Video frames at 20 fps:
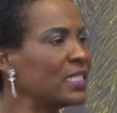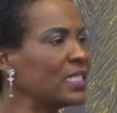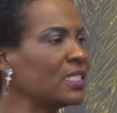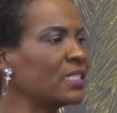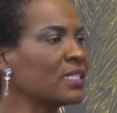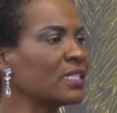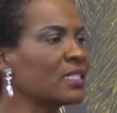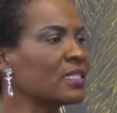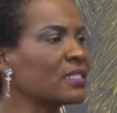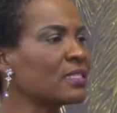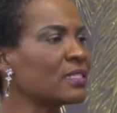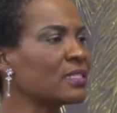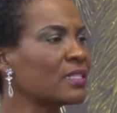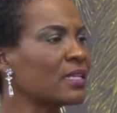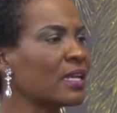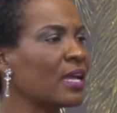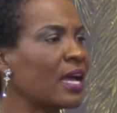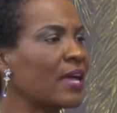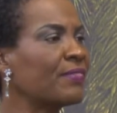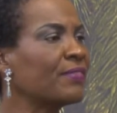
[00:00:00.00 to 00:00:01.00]

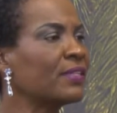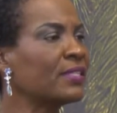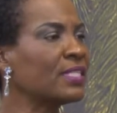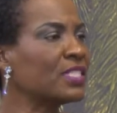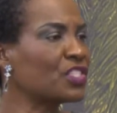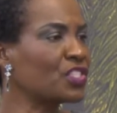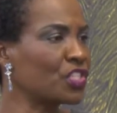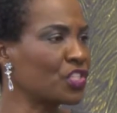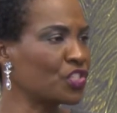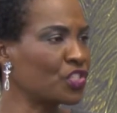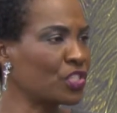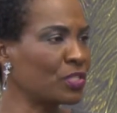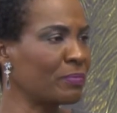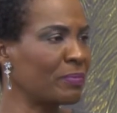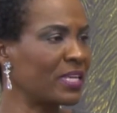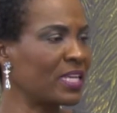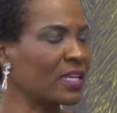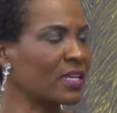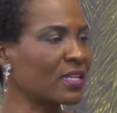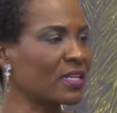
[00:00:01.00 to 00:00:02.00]
leaders and the
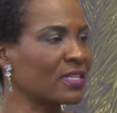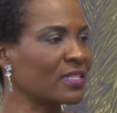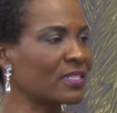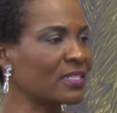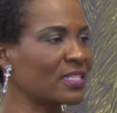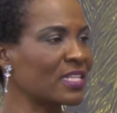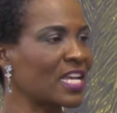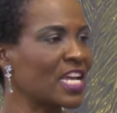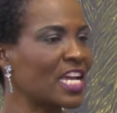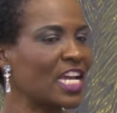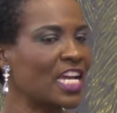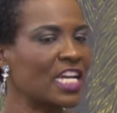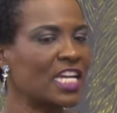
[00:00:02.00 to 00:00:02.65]
decision makers,